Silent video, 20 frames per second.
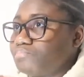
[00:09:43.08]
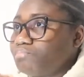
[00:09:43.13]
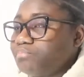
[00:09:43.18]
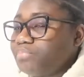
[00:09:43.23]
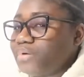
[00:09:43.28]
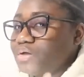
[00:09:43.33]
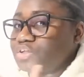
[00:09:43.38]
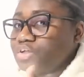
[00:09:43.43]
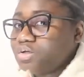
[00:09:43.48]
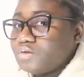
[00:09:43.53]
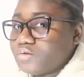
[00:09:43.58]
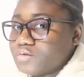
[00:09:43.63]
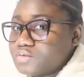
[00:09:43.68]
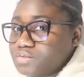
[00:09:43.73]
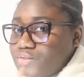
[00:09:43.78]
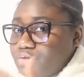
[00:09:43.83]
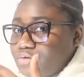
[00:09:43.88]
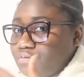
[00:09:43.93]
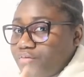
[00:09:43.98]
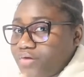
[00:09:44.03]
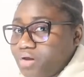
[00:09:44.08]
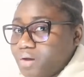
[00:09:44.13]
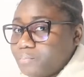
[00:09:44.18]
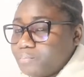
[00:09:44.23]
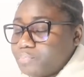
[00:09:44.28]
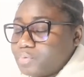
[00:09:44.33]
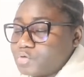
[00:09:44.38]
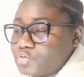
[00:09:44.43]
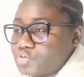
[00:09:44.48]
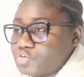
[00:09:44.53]
bachelor's degree
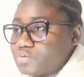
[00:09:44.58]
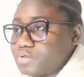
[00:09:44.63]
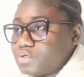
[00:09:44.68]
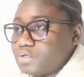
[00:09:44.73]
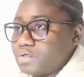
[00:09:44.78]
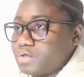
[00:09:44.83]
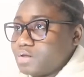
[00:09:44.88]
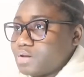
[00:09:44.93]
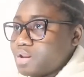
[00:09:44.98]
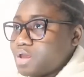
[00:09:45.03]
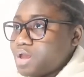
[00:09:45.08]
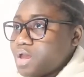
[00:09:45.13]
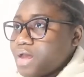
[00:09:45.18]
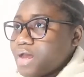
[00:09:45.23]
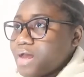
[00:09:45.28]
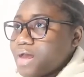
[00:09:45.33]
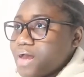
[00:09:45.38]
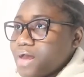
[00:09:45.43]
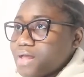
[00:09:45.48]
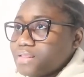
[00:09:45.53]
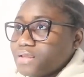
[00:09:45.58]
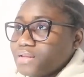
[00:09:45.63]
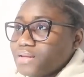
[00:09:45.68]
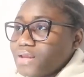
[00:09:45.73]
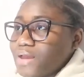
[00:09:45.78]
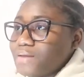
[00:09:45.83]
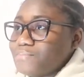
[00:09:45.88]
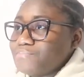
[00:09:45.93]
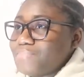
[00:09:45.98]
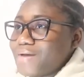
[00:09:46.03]
I'm pursuing. Then
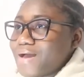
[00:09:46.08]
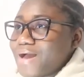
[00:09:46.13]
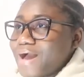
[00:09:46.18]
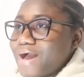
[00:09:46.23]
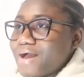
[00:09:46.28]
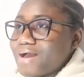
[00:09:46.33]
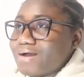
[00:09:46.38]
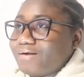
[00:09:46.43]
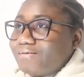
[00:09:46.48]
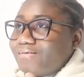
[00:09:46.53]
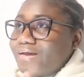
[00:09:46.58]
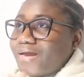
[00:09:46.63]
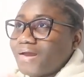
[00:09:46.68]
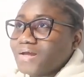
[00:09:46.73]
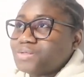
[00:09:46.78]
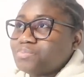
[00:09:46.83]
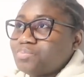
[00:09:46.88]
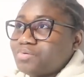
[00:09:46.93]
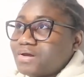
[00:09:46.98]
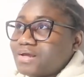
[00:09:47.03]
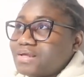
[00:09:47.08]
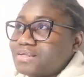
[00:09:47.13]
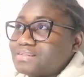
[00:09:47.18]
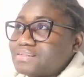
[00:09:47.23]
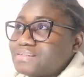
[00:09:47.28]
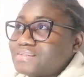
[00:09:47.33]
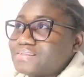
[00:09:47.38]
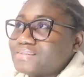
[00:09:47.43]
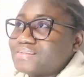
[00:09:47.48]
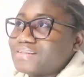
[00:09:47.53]
I under experience